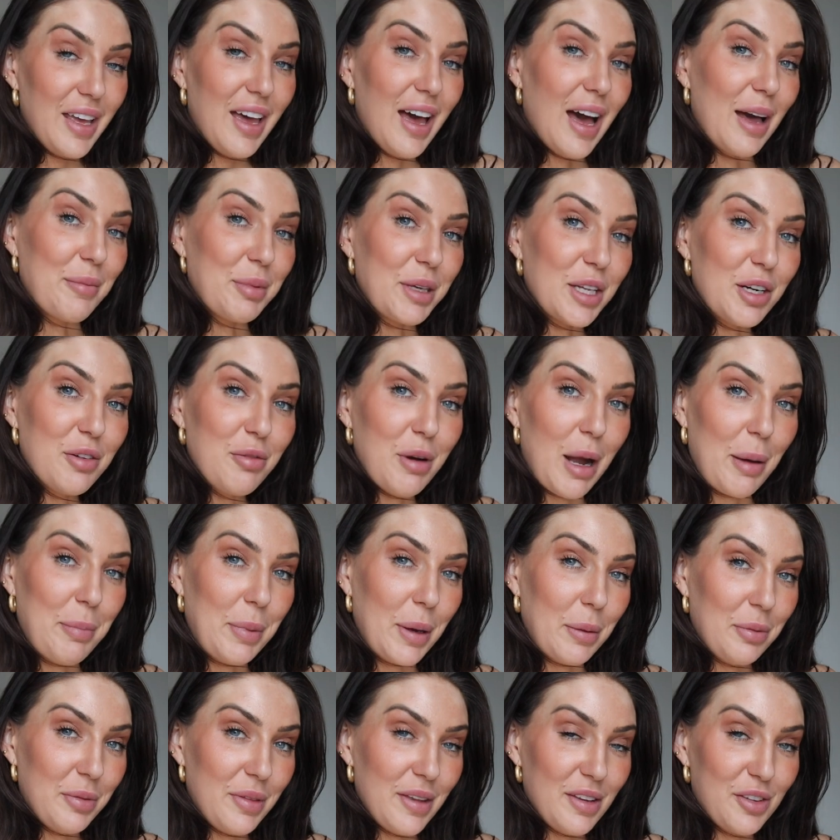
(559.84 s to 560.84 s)
I'm going to wrap
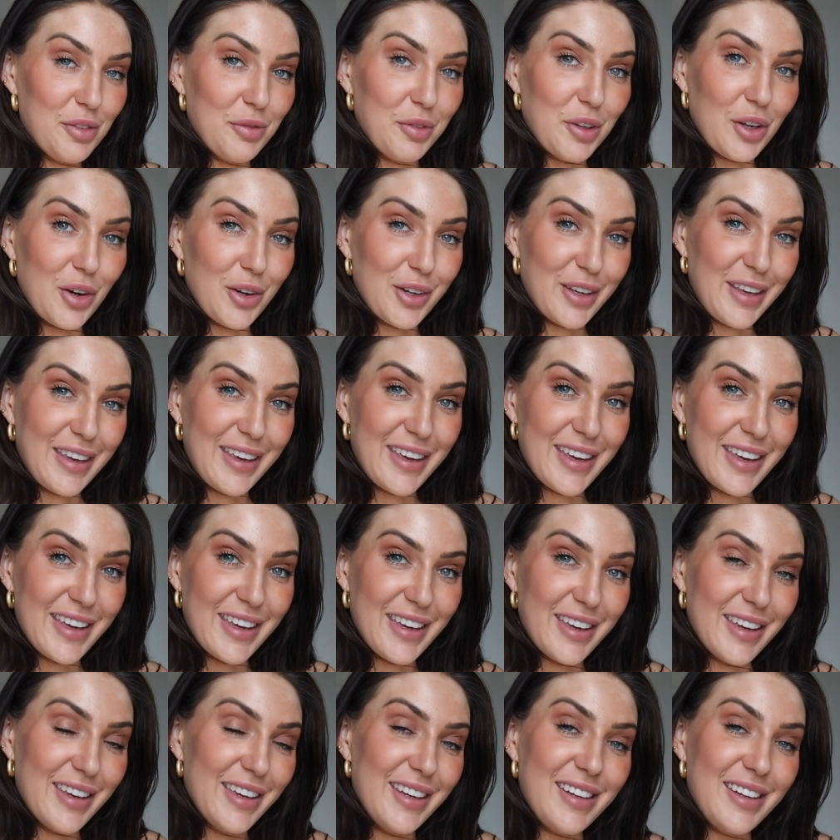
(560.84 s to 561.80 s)
up this vlog here.